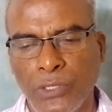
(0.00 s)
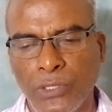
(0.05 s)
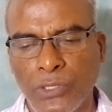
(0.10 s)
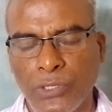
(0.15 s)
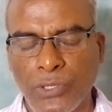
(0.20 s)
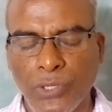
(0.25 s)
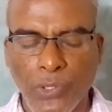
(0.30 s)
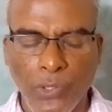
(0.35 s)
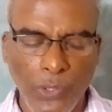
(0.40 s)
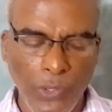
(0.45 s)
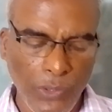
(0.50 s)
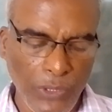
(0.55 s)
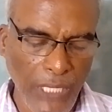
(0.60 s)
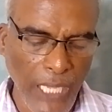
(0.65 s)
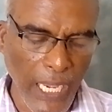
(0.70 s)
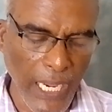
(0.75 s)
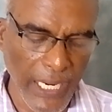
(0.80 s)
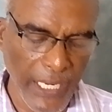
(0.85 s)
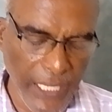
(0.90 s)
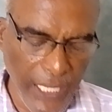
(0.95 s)
So
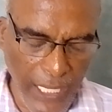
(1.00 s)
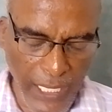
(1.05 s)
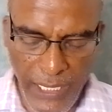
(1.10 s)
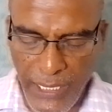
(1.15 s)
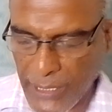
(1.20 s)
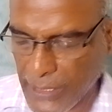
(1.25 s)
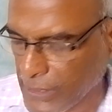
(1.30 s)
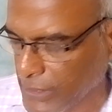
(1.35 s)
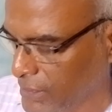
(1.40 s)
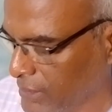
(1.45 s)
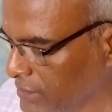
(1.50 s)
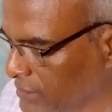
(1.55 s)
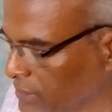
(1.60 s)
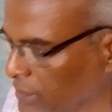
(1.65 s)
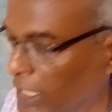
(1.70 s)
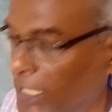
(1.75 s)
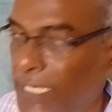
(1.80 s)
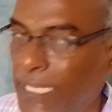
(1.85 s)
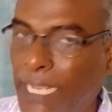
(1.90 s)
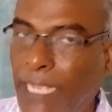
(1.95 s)
the idea is
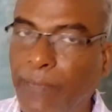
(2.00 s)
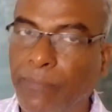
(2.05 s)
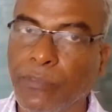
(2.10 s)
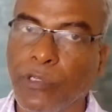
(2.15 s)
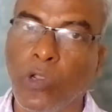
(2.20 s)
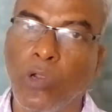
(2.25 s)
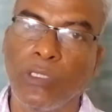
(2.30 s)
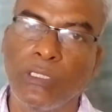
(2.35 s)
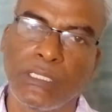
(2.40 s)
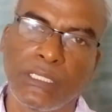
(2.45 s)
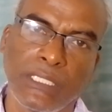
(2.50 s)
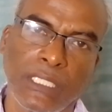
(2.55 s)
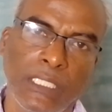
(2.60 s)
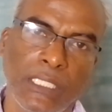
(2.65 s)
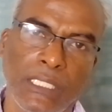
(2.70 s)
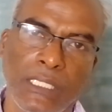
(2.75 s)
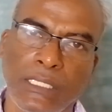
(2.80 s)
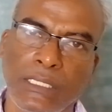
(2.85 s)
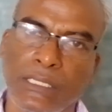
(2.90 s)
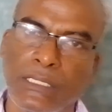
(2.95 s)
the time
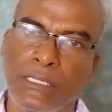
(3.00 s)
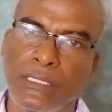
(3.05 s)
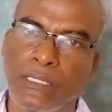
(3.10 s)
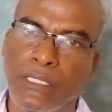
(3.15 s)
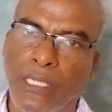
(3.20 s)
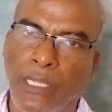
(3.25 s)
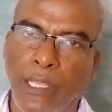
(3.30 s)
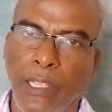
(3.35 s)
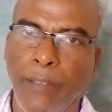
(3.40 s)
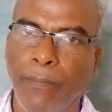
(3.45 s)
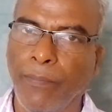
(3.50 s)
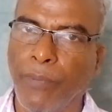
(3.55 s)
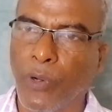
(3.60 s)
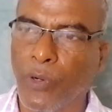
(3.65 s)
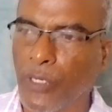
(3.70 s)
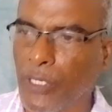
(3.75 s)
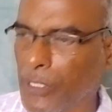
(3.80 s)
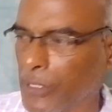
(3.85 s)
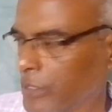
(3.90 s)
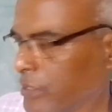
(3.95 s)
constant is
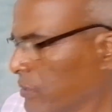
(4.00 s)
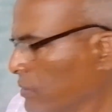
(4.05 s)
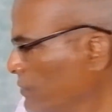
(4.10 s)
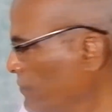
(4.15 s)
important.